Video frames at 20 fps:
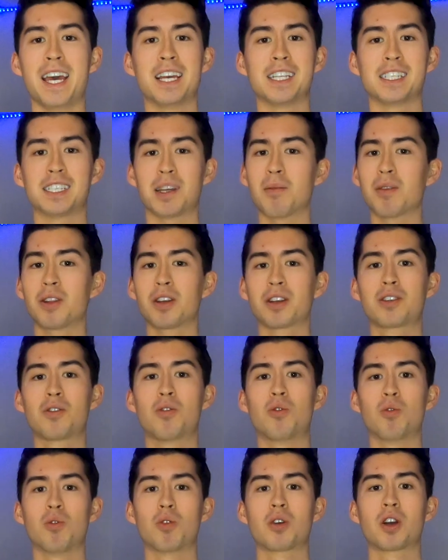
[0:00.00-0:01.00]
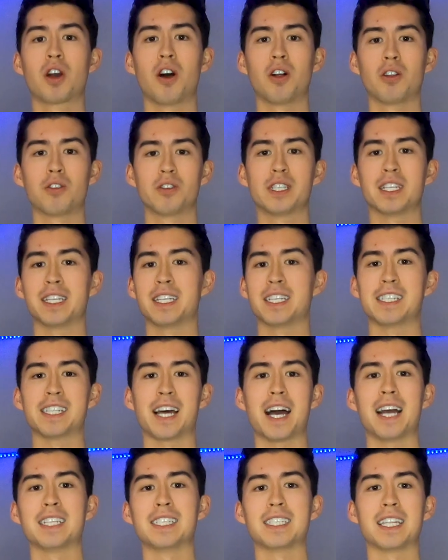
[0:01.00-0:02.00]
some of the cool colors and
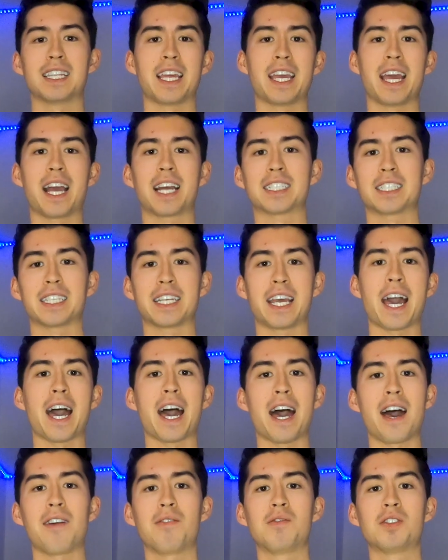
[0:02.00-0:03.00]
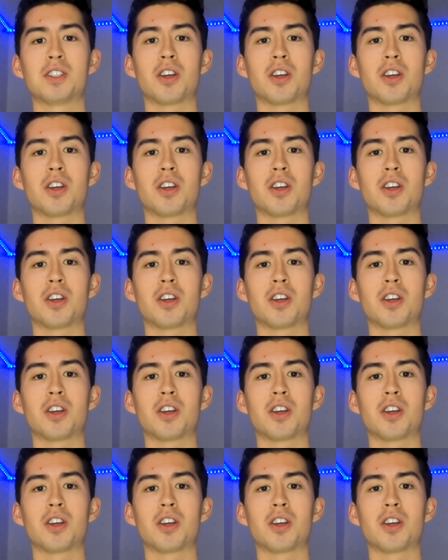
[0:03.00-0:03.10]
designs that they actually have,